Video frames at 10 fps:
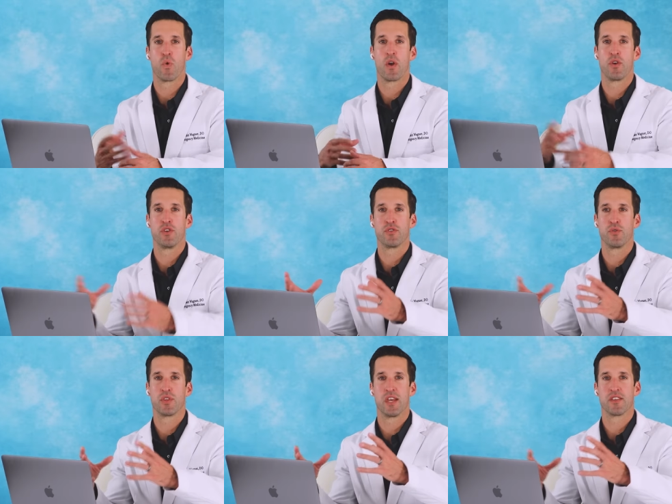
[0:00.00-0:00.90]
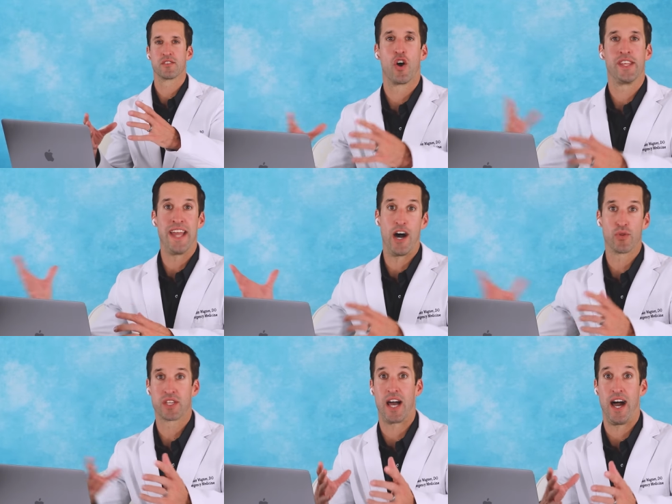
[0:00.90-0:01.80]
where you do things on the
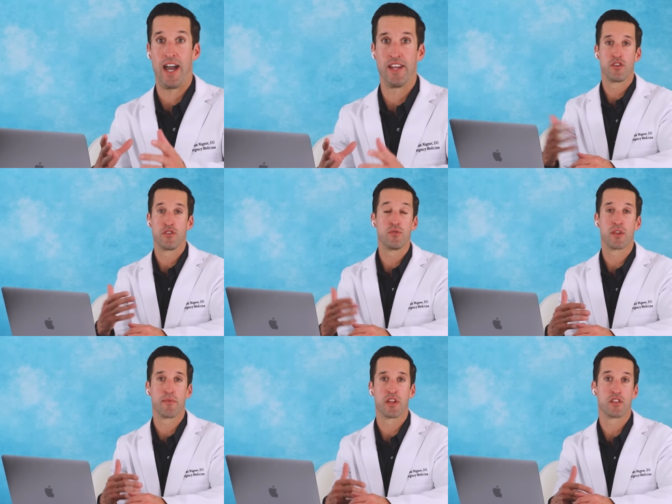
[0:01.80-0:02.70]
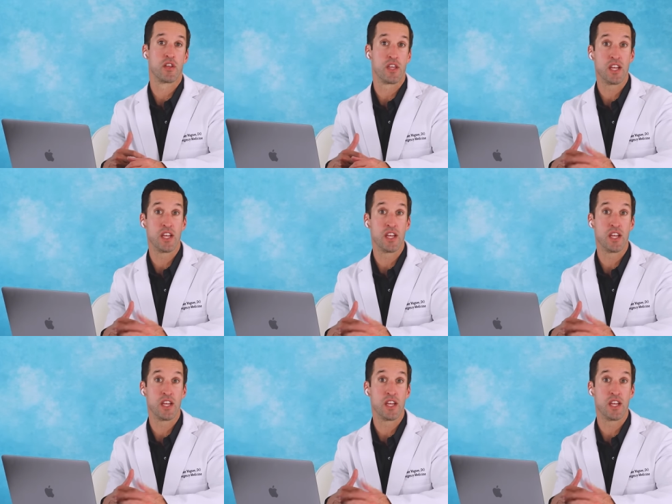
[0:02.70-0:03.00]
outside to do something to the